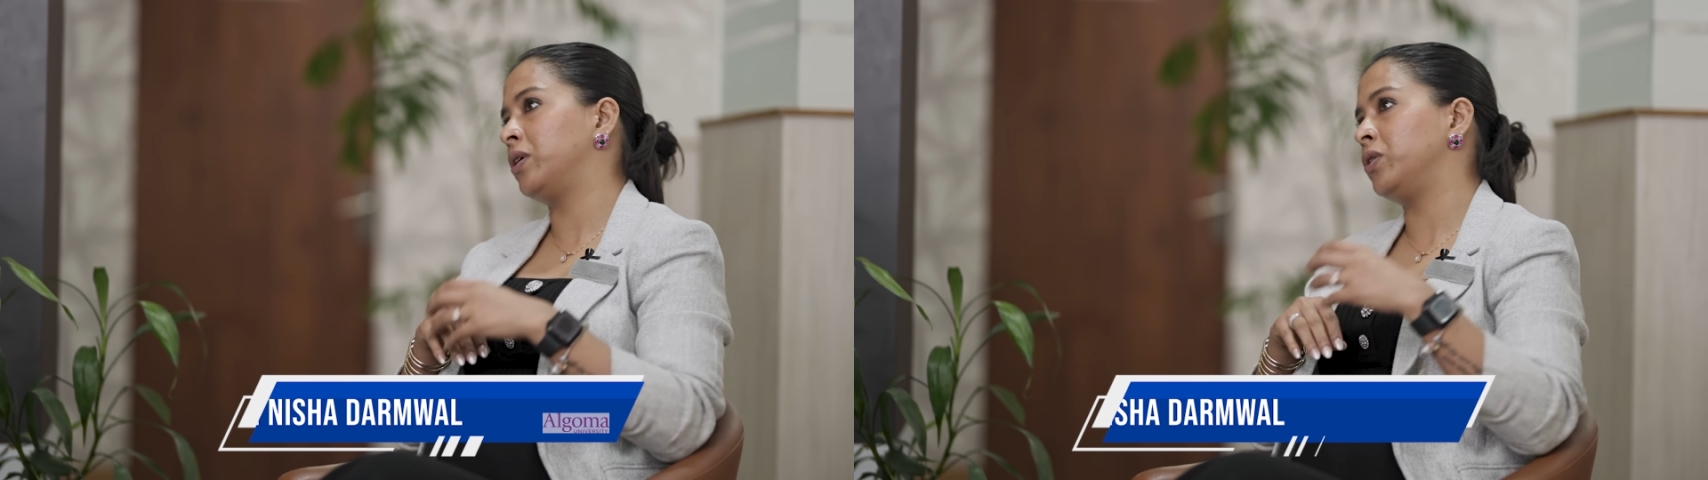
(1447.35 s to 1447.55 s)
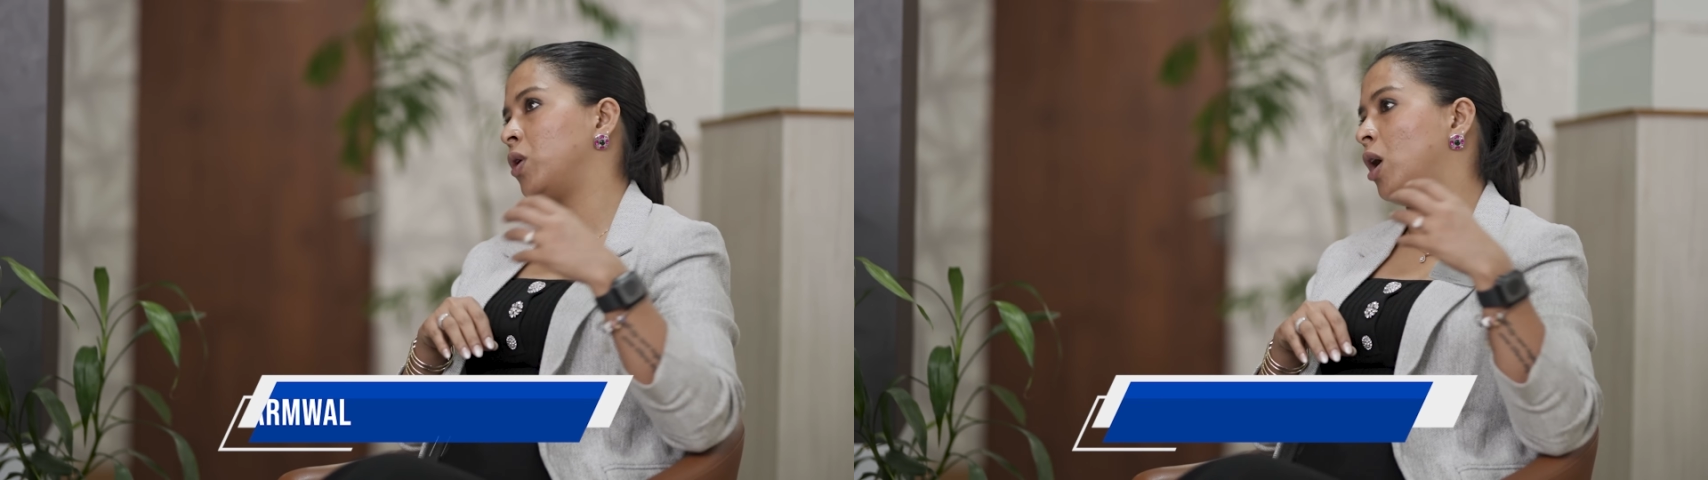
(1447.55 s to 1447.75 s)

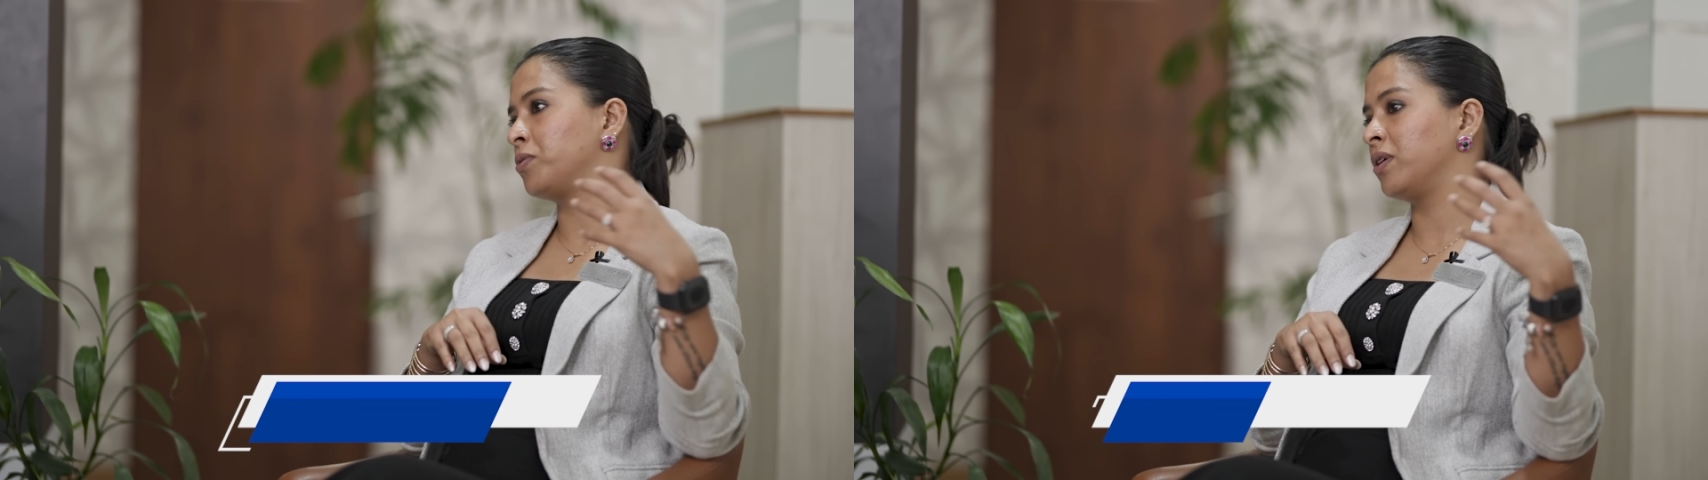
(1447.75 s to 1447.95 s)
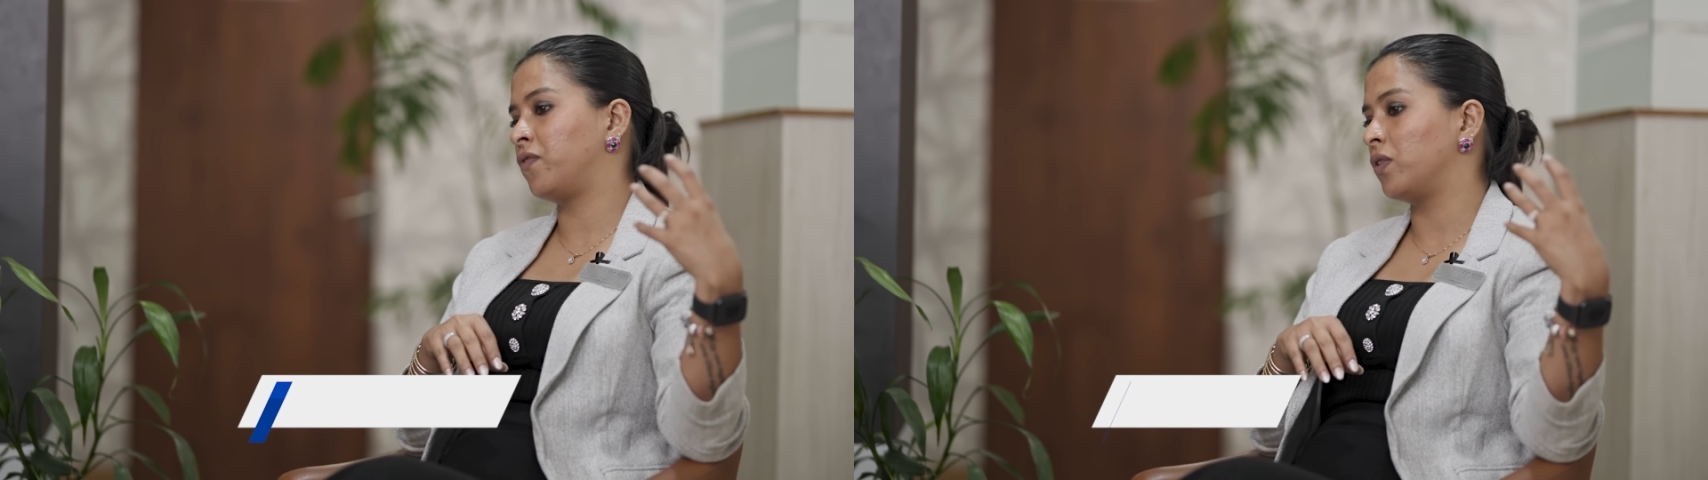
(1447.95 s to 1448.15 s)
you're
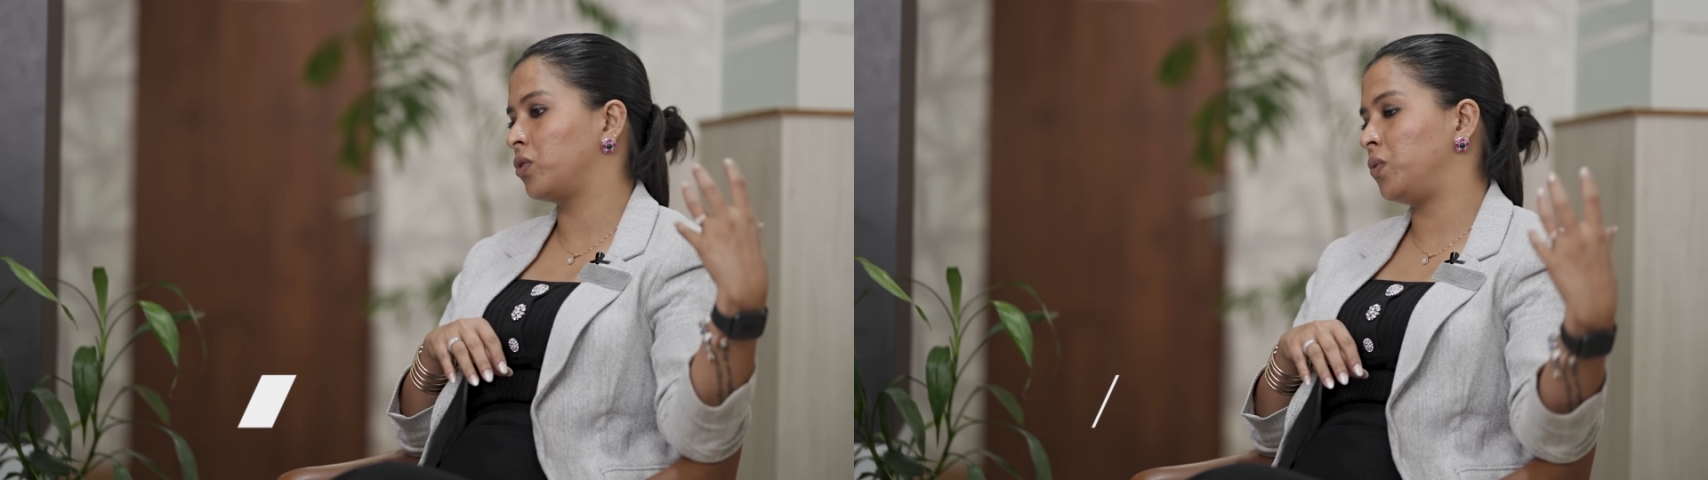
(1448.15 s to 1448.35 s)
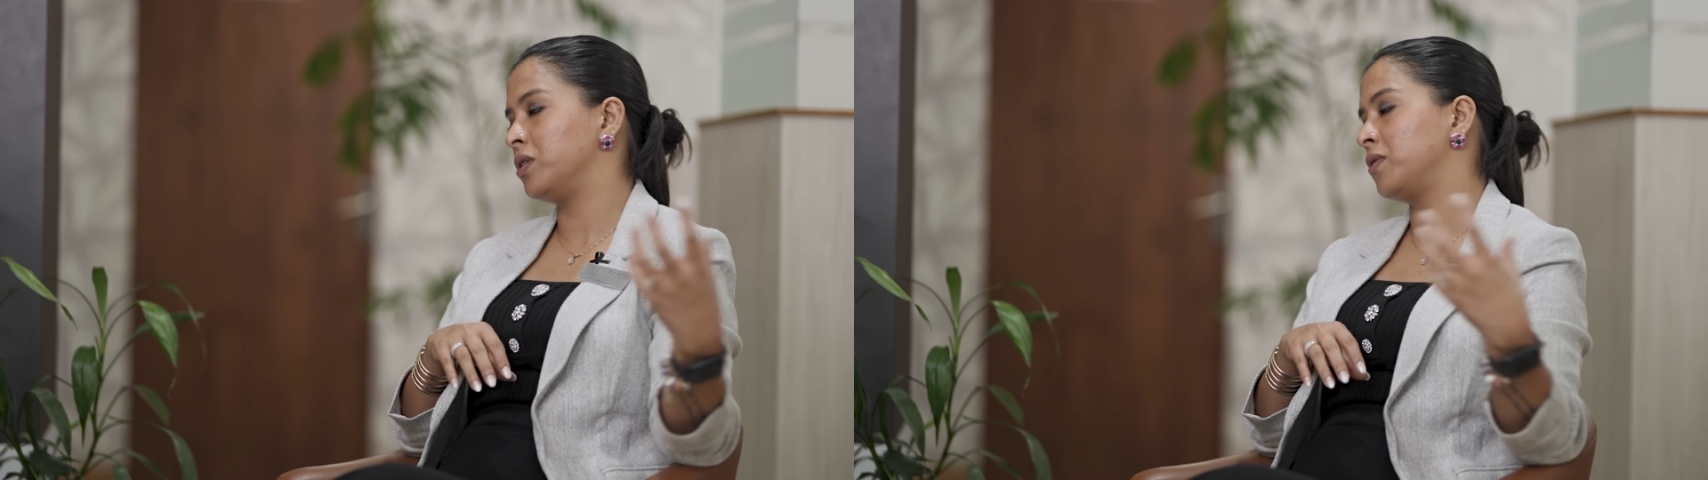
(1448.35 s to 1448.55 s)
opting for
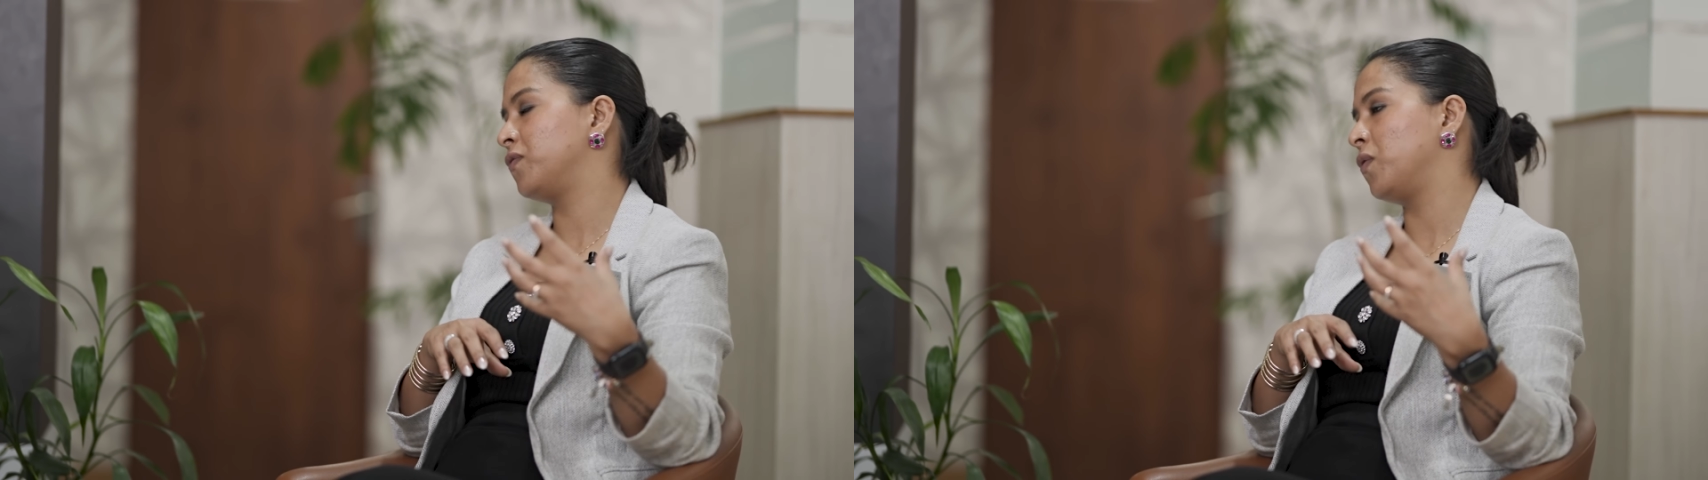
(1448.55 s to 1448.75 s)
3 years and